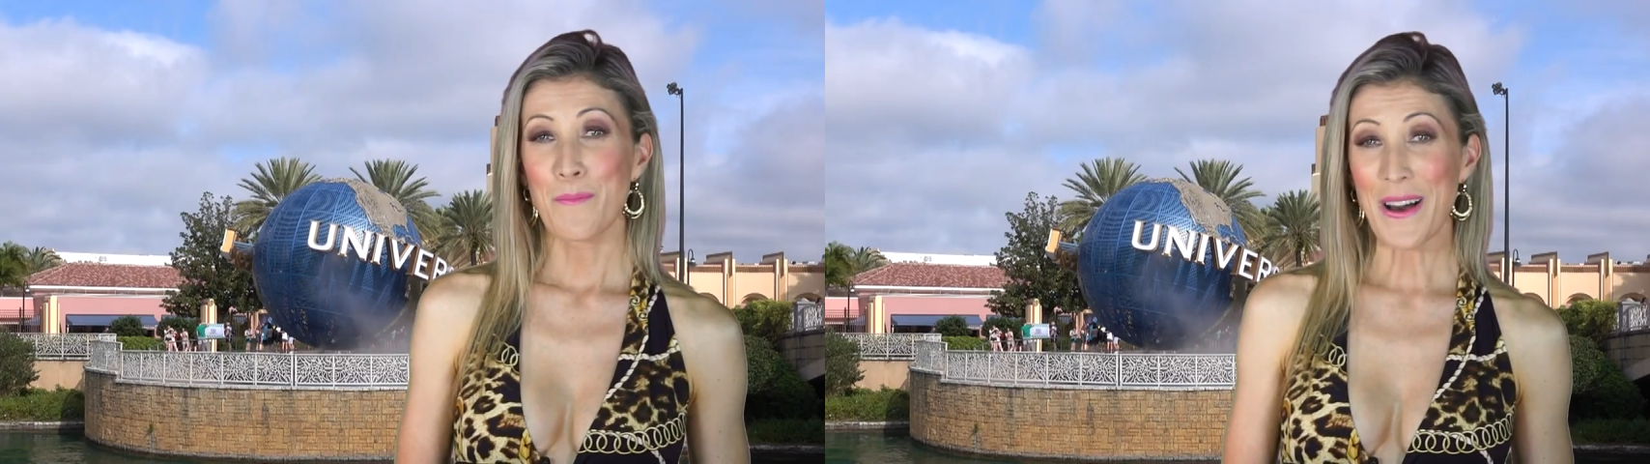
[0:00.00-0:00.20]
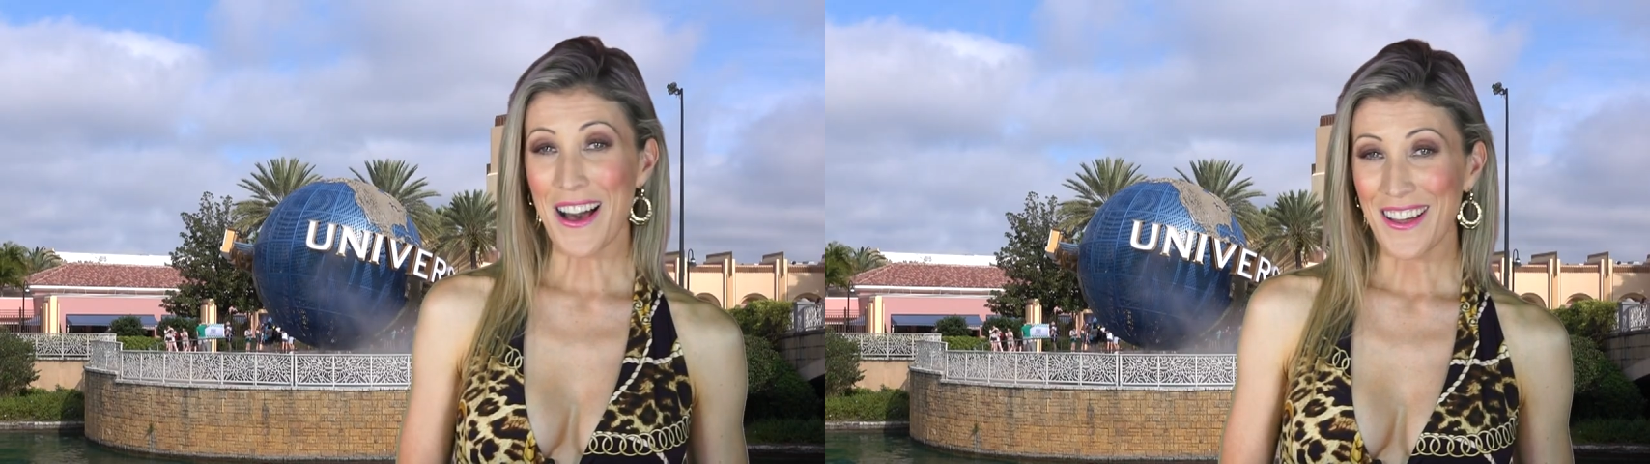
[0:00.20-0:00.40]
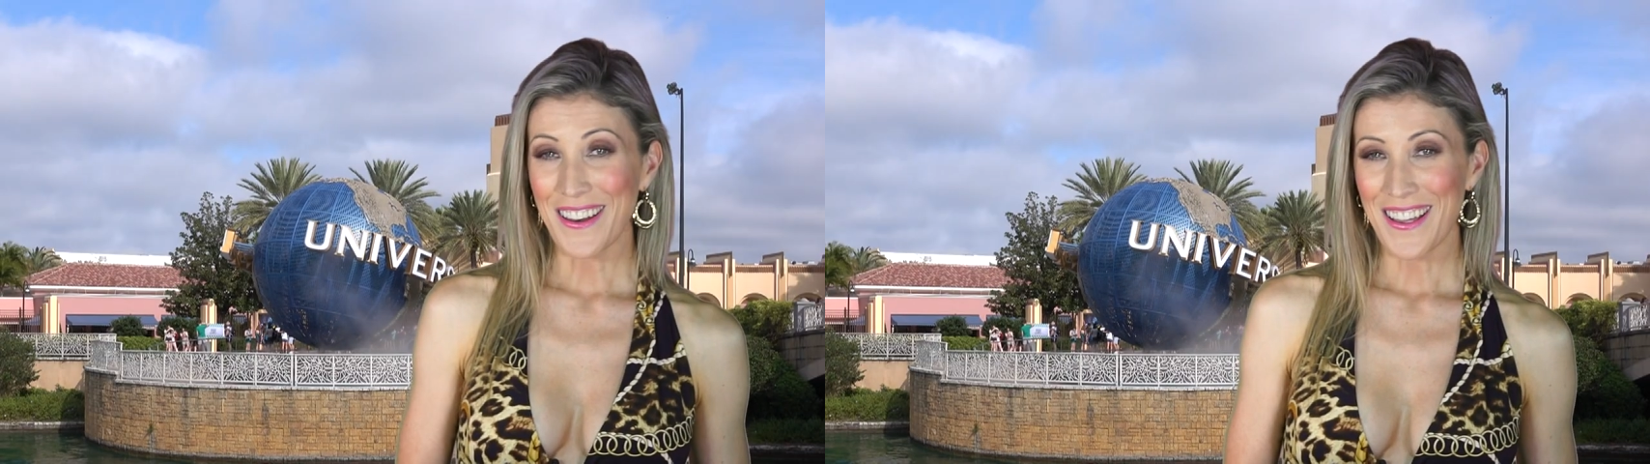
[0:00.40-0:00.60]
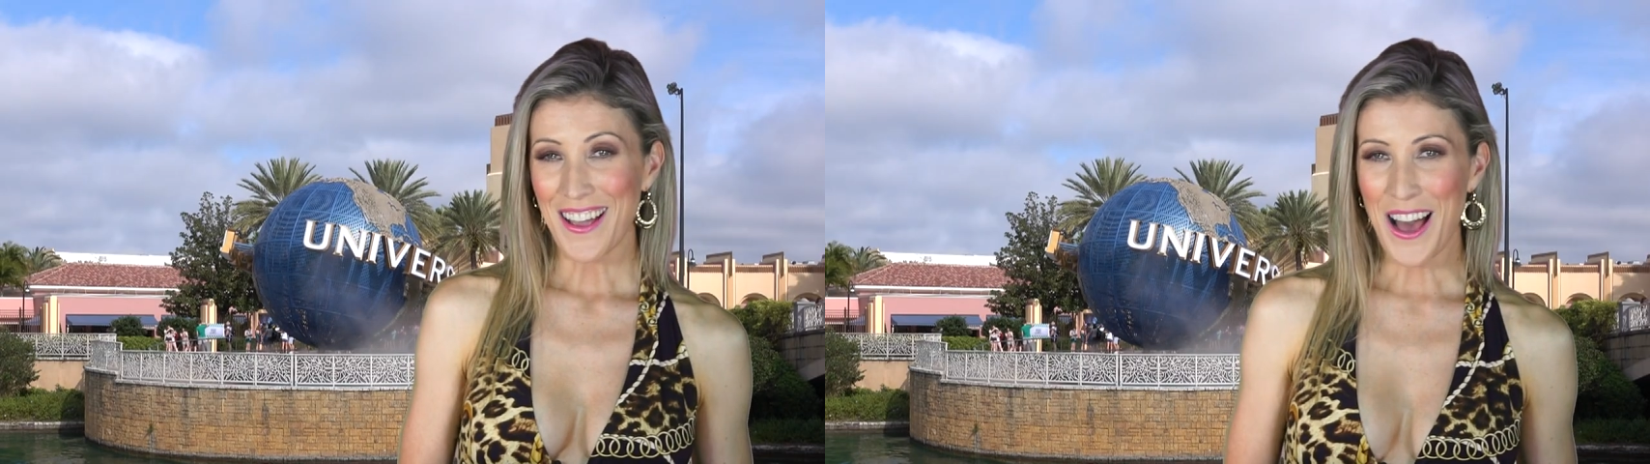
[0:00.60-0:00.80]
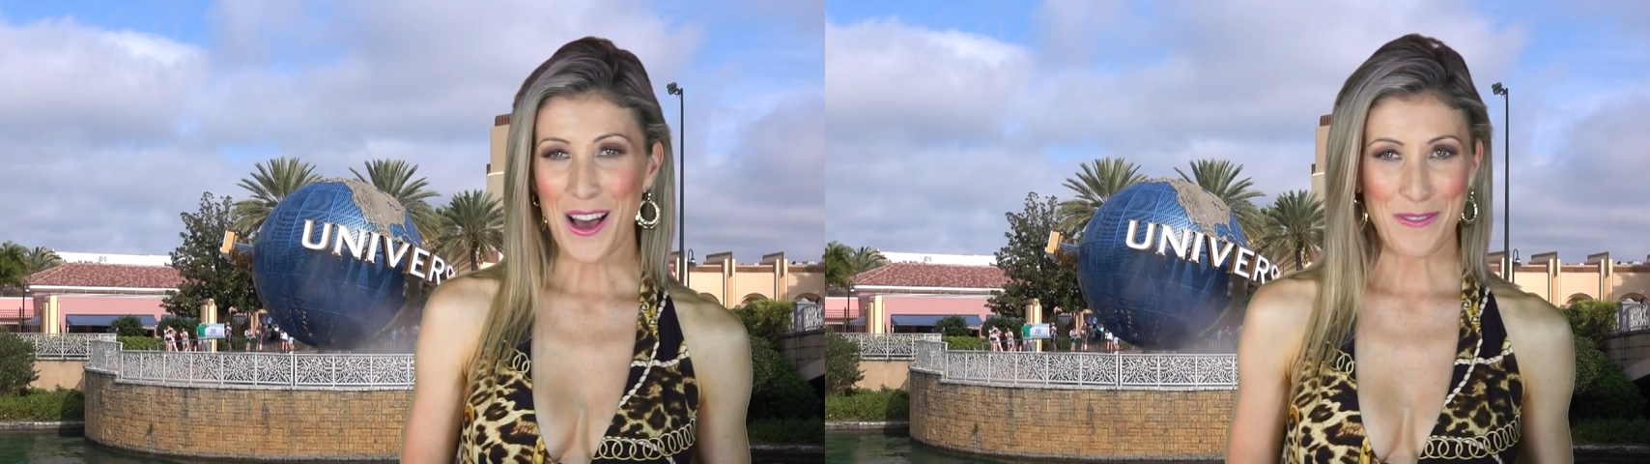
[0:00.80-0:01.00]
But
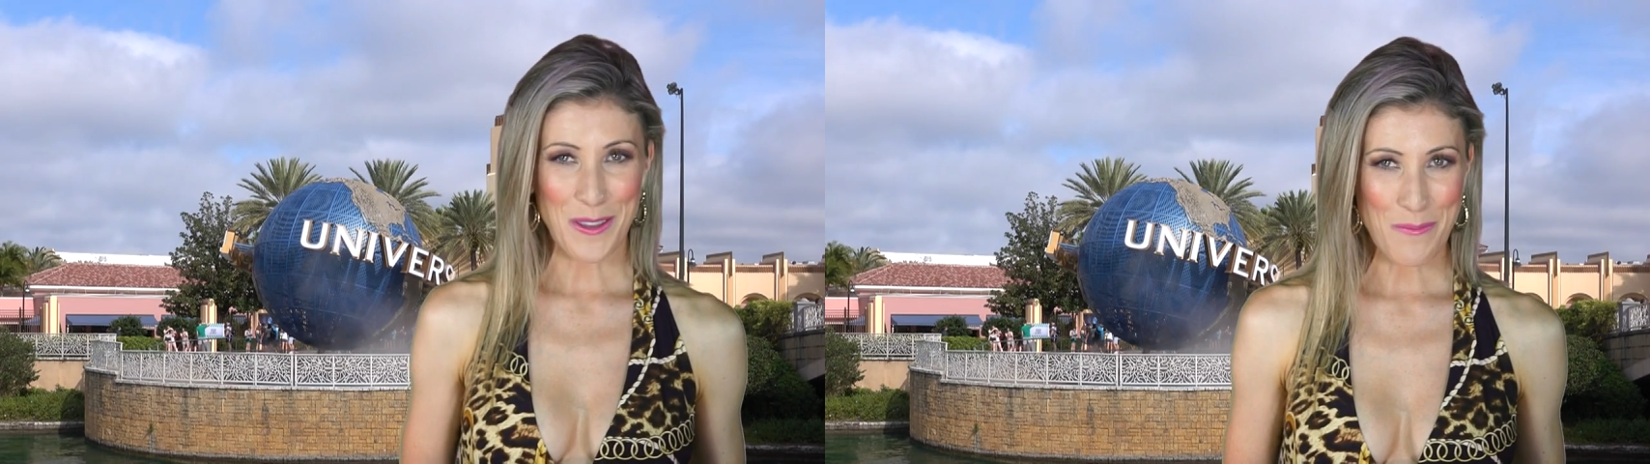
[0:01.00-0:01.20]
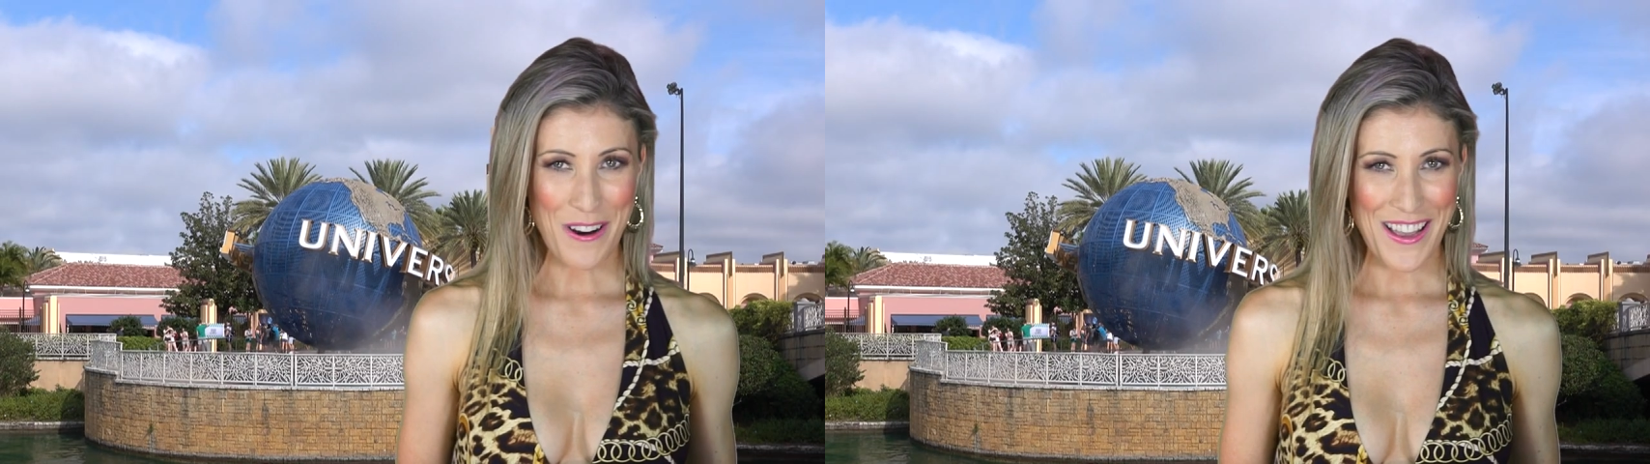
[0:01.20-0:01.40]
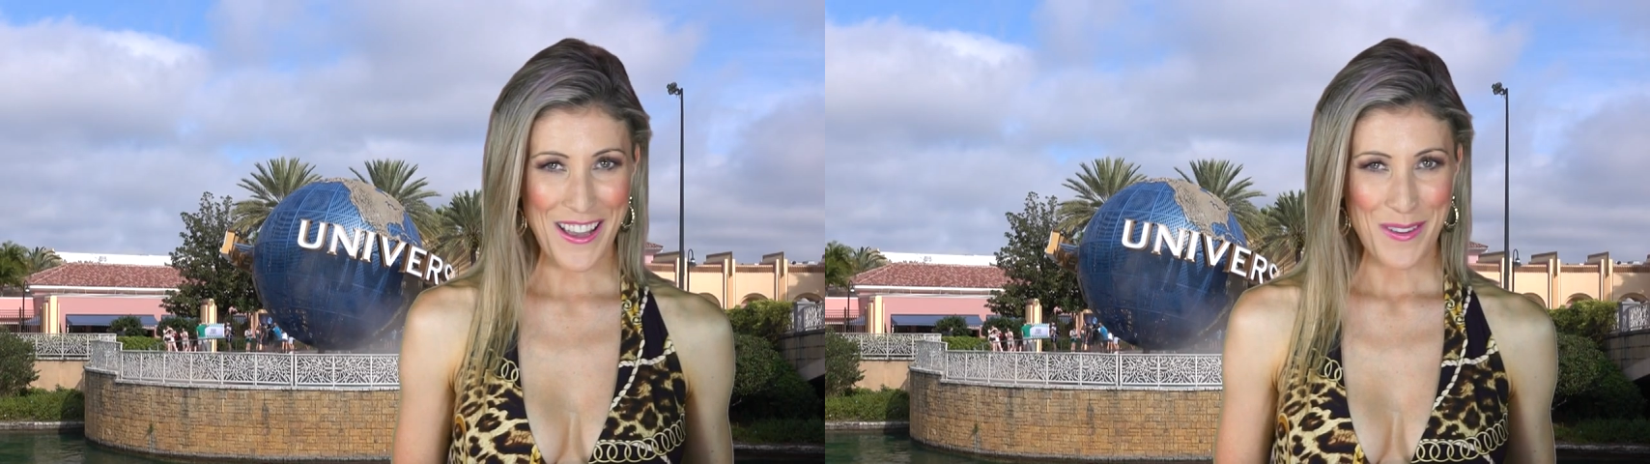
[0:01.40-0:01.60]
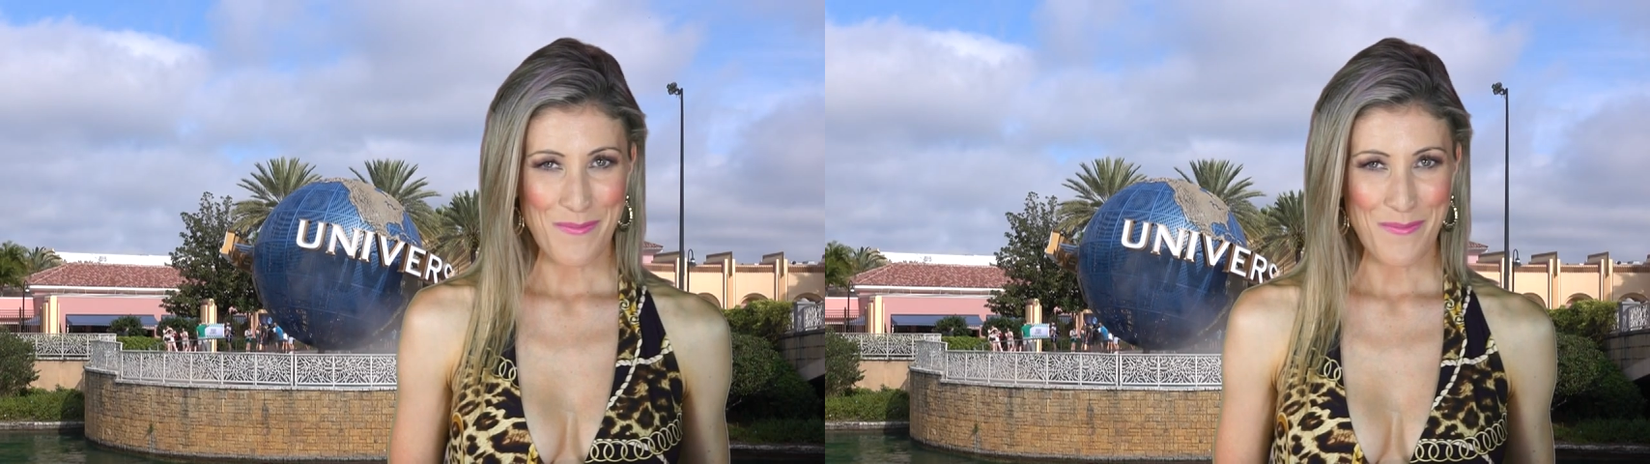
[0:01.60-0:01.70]
after the break,